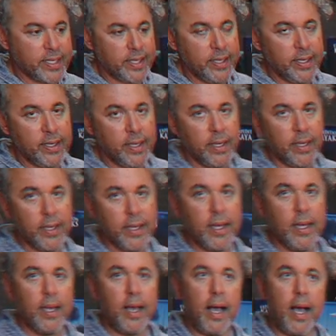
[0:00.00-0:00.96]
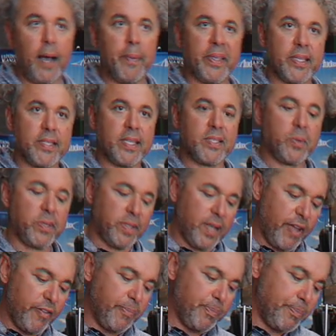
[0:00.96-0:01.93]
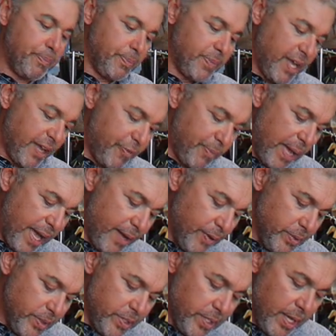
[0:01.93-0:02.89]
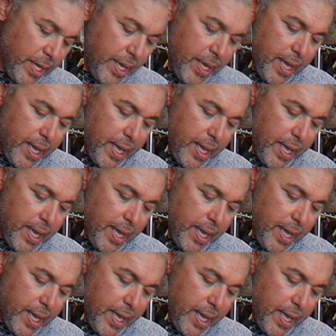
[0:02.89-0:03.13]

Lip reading: here, because that's what Dave paddles.